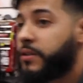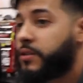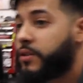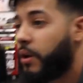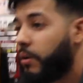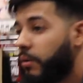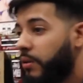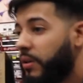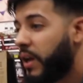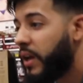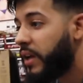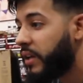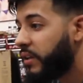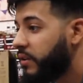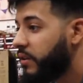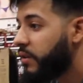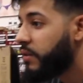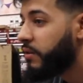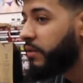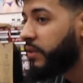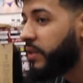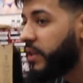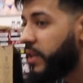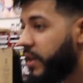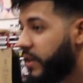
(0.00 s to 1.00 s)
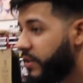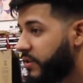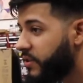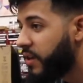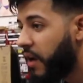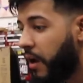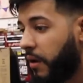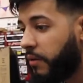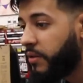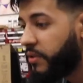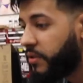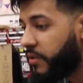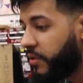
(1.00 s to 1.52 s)
So like literally it
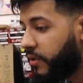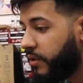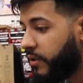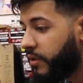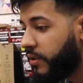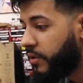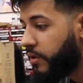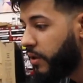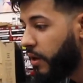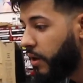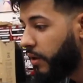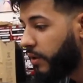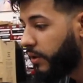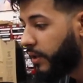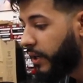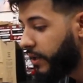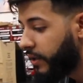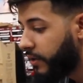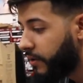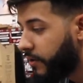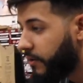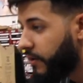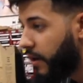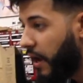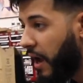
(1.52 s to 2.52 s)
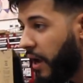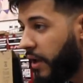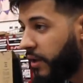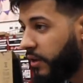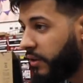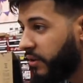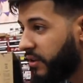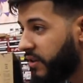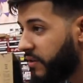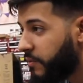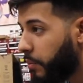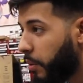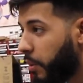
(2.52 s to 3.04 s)
sounded good, like
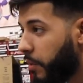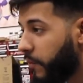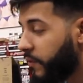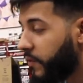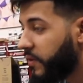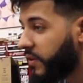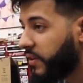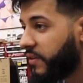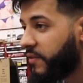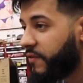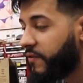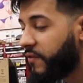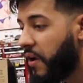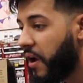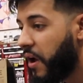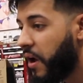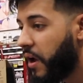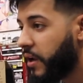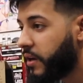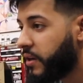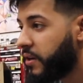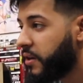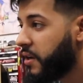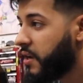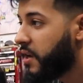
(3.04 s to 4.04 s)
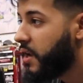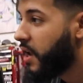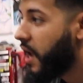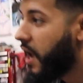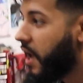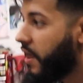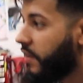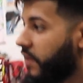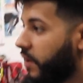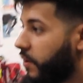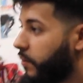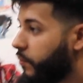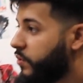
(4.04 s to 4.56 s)
idling perfectly fine,
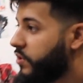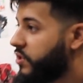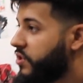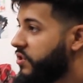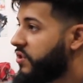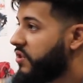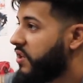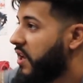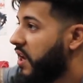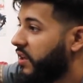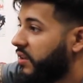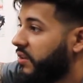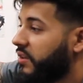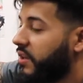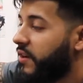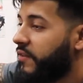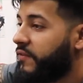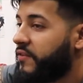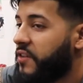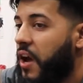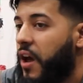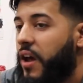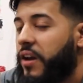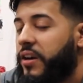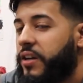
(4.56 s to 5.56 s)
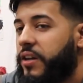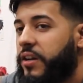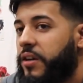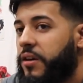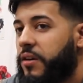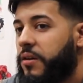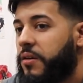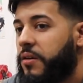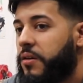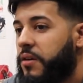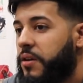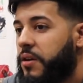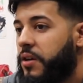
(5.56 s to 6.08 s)
and then we just like left out of
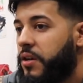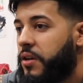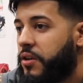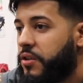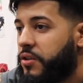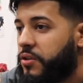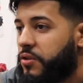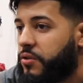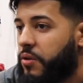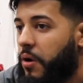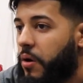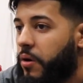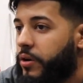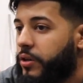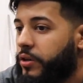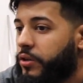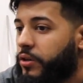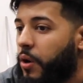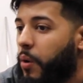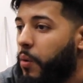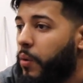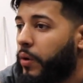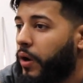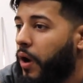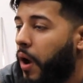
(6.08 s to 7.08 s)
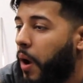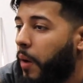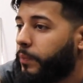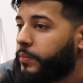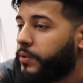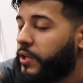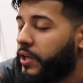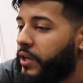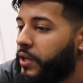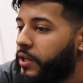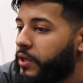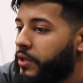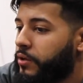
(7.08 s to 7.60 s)
here, started going up the
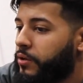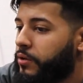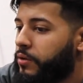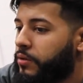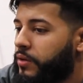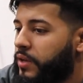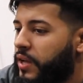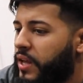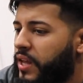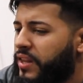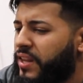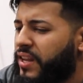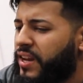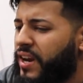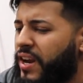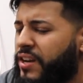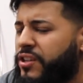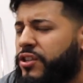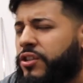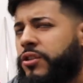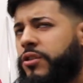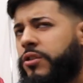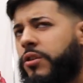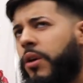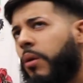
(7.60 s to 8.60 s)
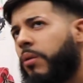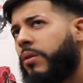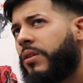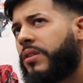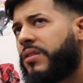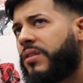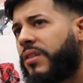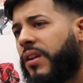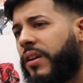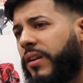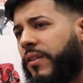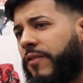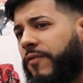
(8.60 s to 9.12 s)
hill, and then I just noticed
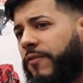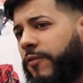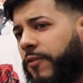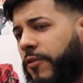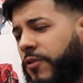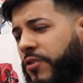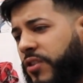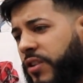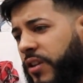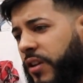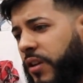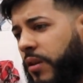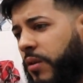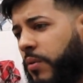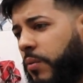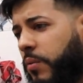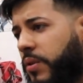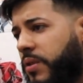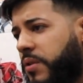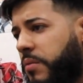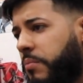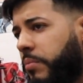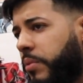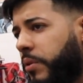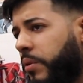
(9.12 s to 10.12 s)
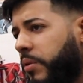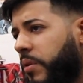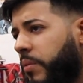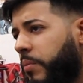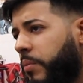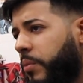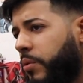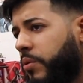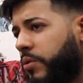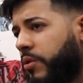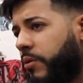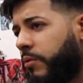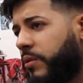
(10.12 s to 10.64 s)
like in first gear it wasn't building
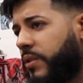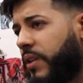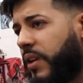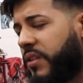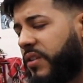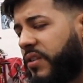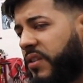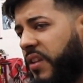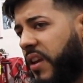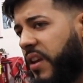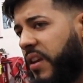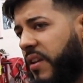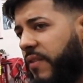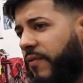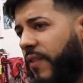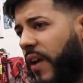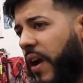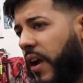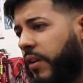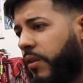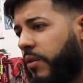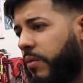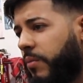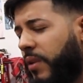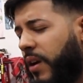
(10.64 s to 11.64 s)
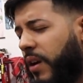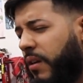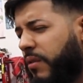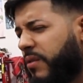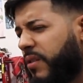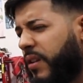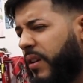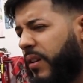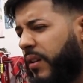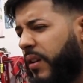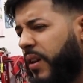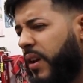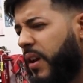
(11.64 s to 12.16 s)
boost, it was like staying in vacuum, and I was
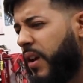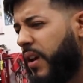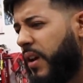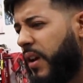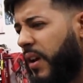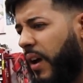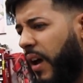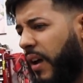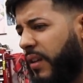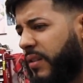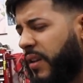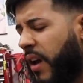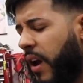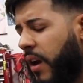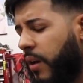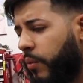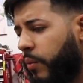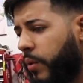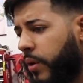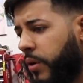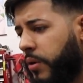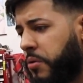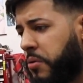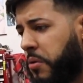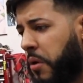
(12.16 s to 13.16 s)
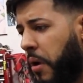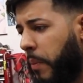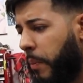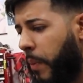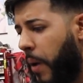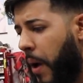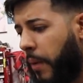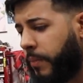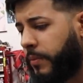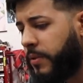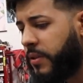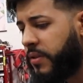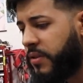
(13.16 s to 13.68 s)
like, that's kind of weird. So I
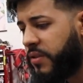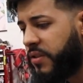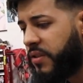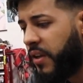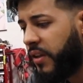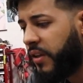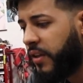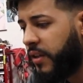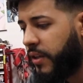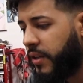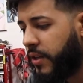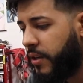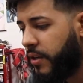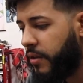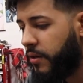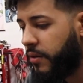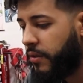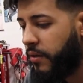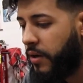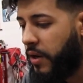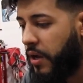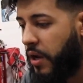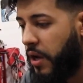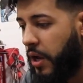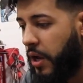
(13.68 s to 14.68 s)
popped it in second gear,